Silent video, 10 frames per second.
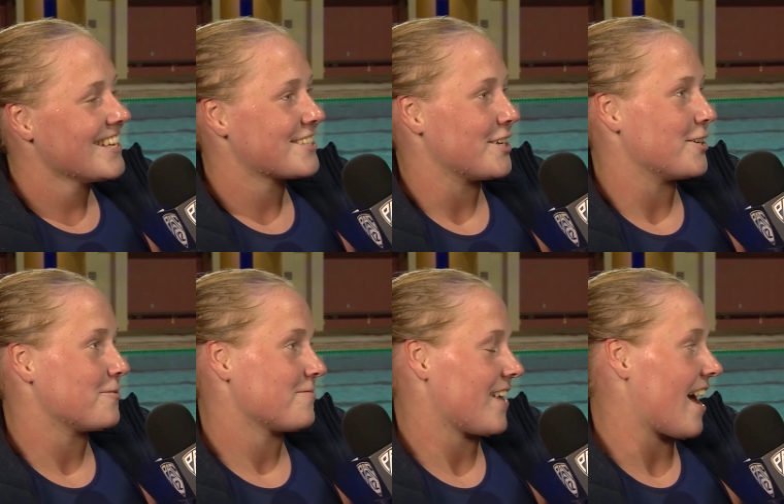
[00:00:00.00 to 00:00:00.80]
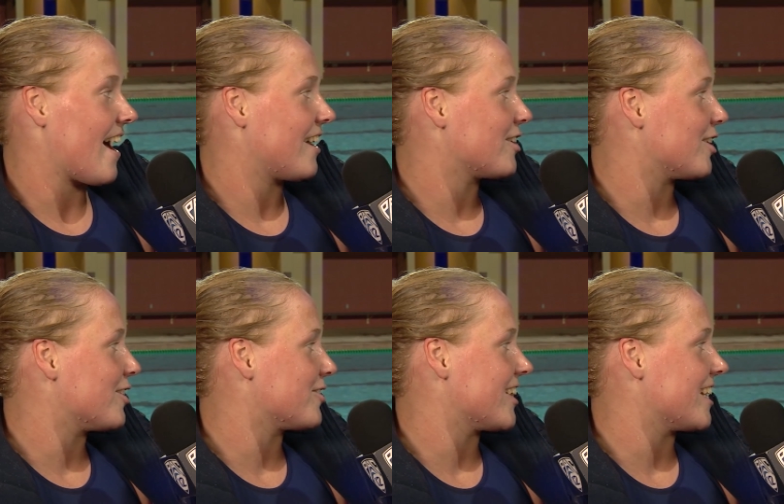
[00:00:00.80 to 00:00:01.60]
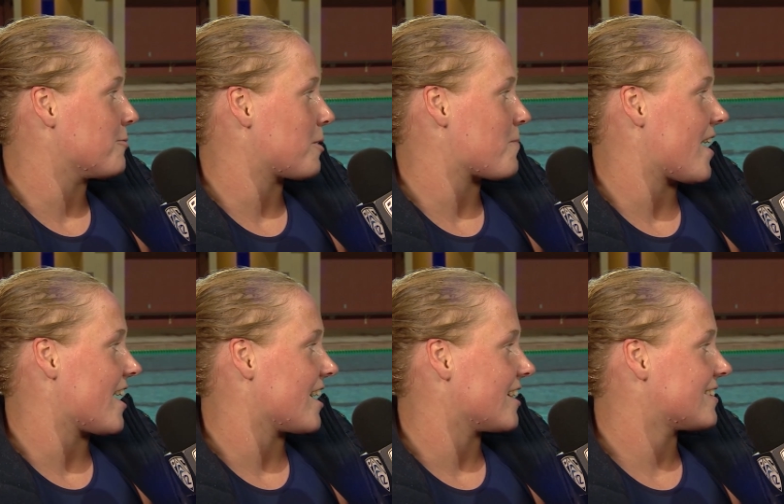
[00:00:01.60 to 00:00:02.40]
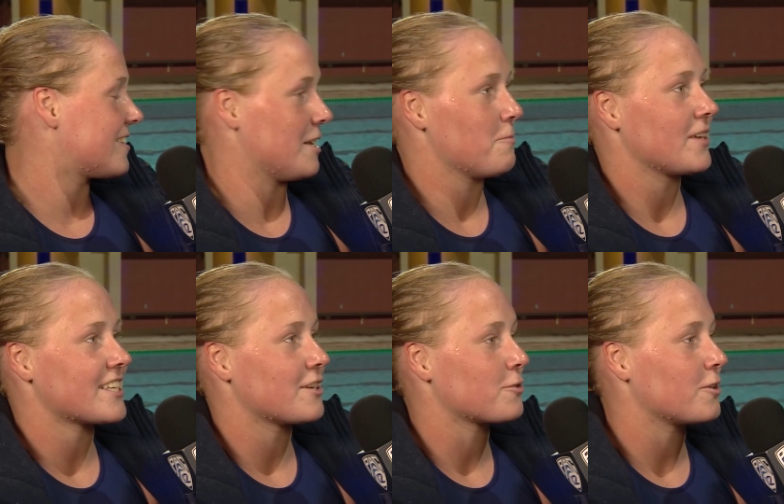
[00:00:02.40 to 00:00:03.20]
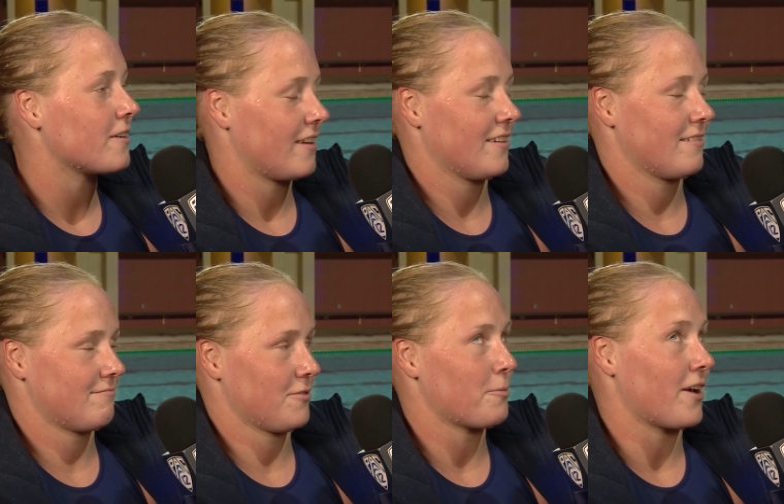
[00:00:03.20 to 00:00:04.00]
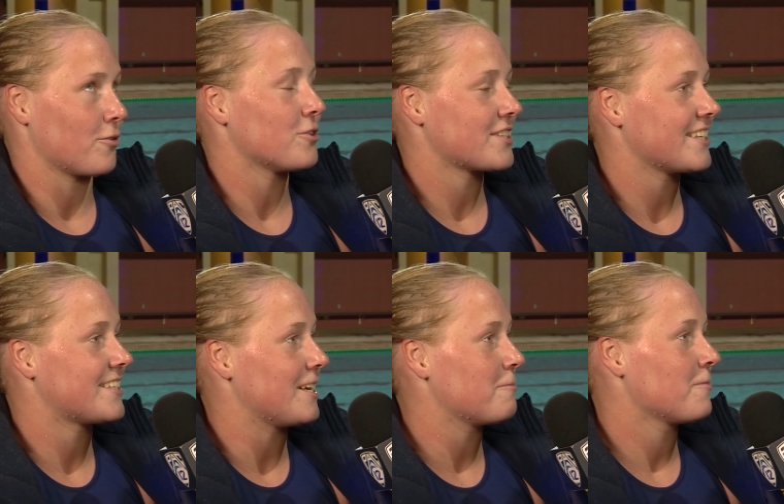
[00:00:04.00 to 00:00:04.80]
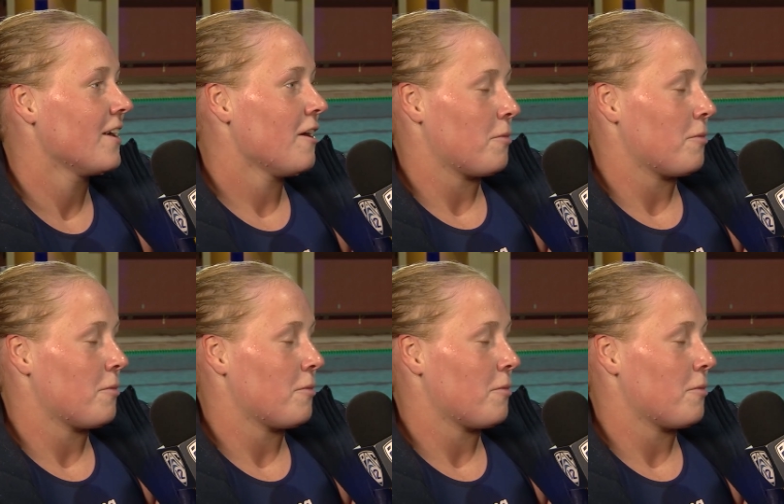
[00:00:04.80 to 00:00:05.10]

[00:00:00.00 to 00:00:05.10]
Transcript: So yeah, I don't know really what my team is in the role, in what my roles in the team,